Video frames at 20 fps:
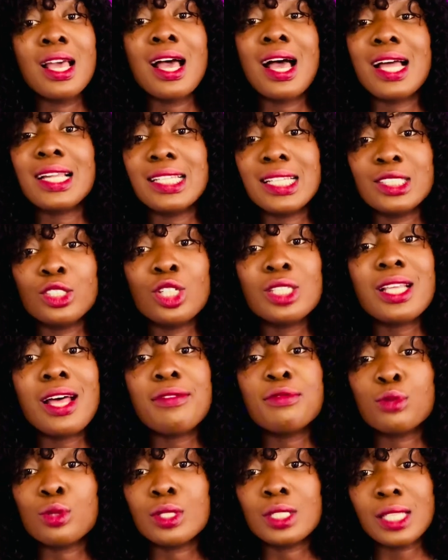and they just
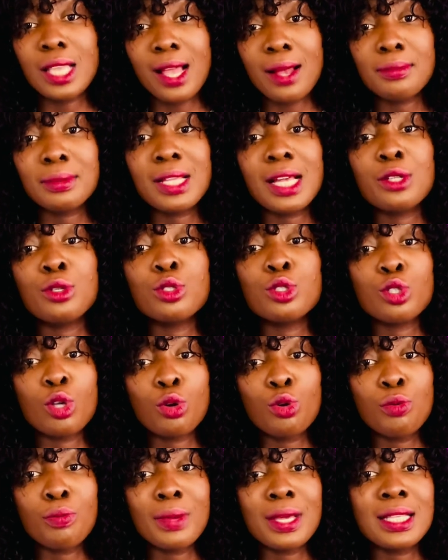have to stamp that those
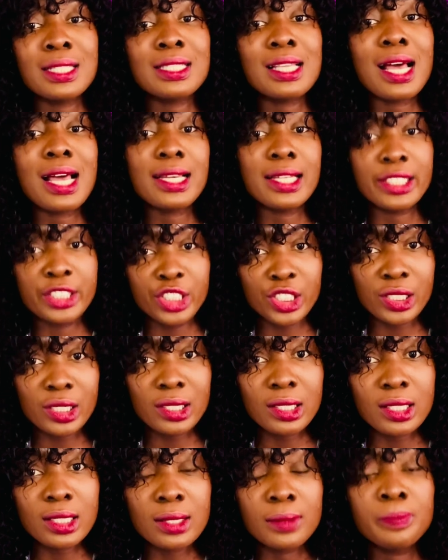documents are
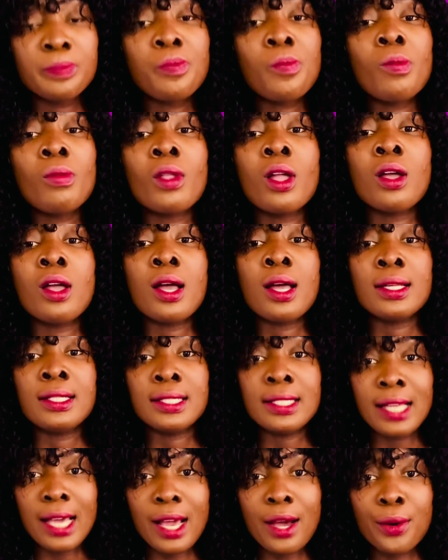legit.
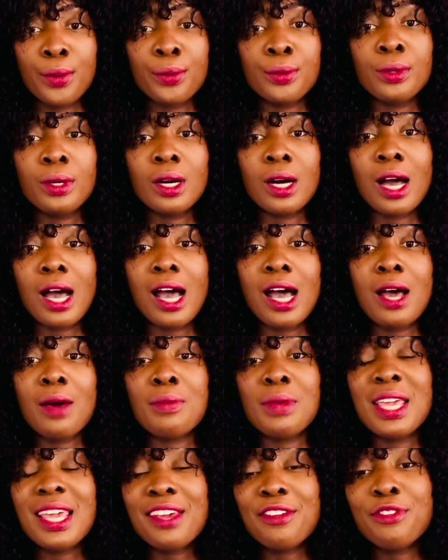Now,
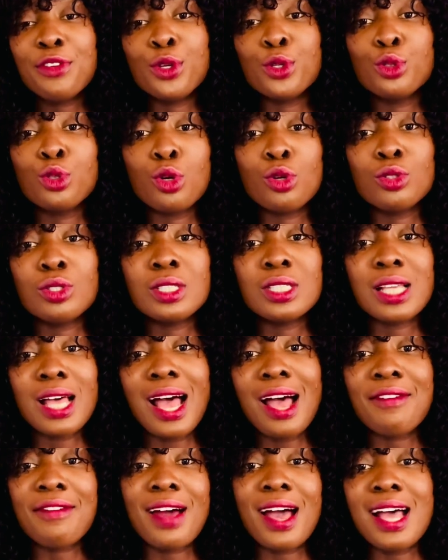if you don't
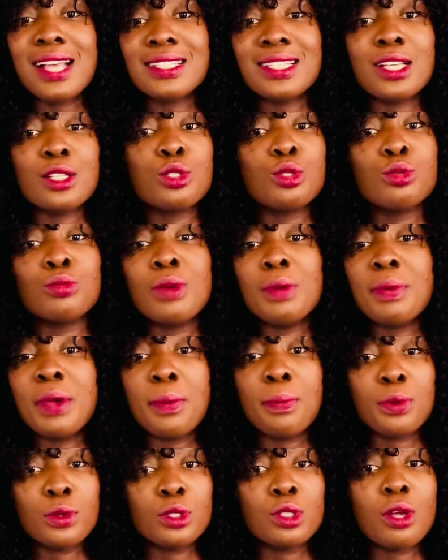have access to maybe
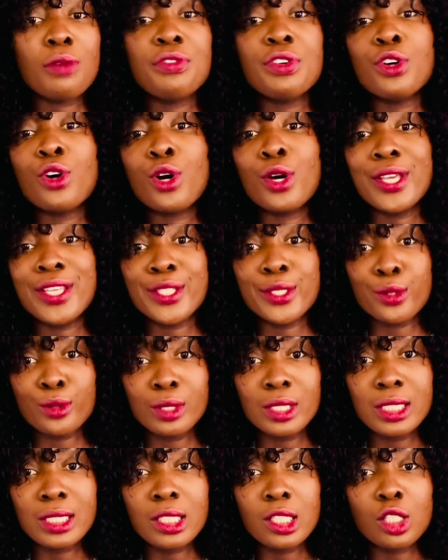a post office or a
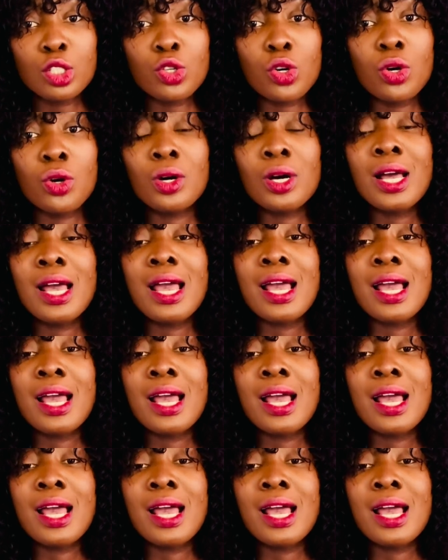solicitor,